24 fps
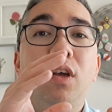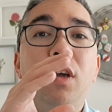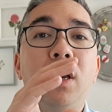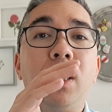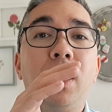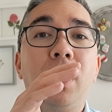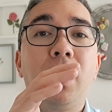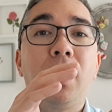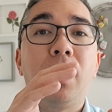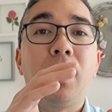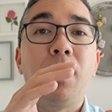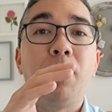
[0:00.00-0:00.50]

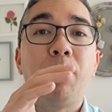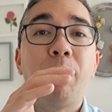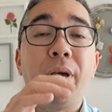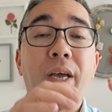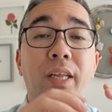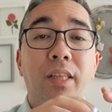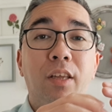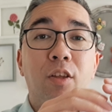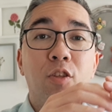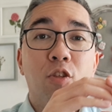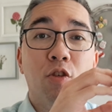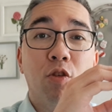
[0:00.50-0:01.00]
pay
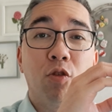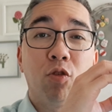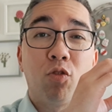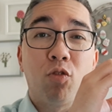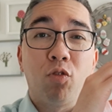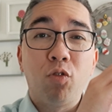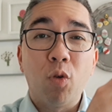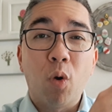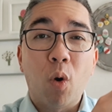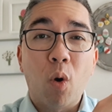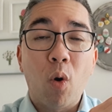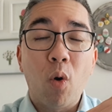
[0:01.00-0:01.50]
attention to
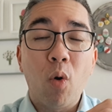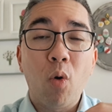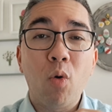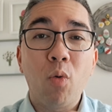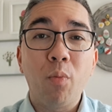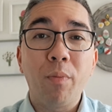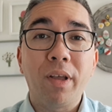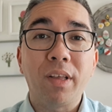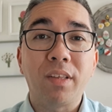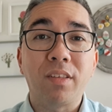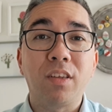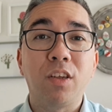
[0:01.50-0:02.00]
the whole
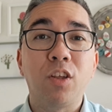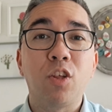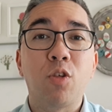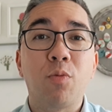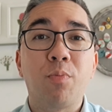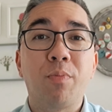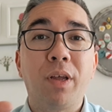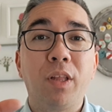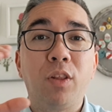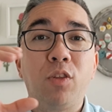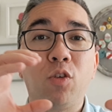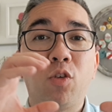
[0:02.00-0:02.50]
message,
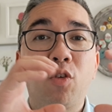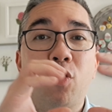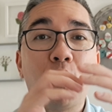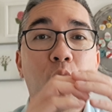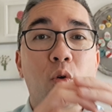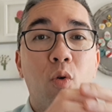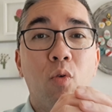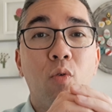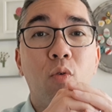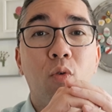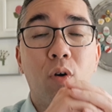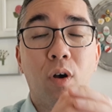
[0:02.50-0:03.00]
but the
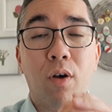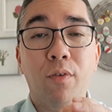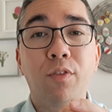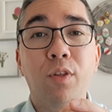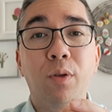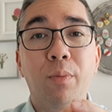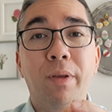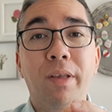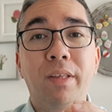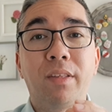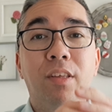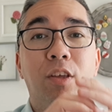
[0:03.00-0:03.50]
core of the
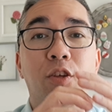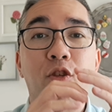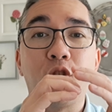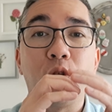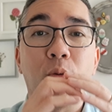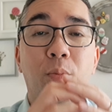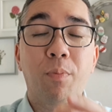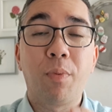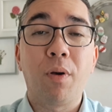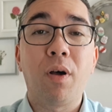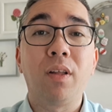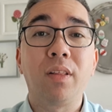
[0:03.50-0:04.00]
message, the
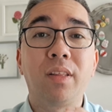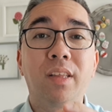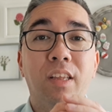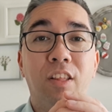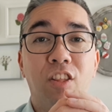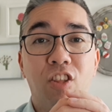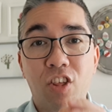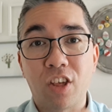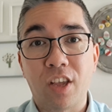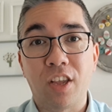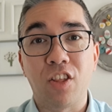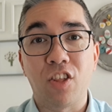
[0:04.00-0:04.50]
part that
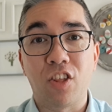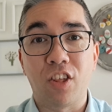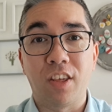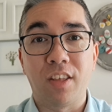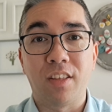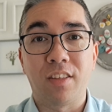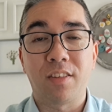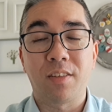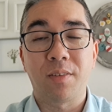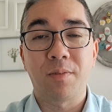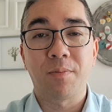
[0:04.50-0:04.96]
changes.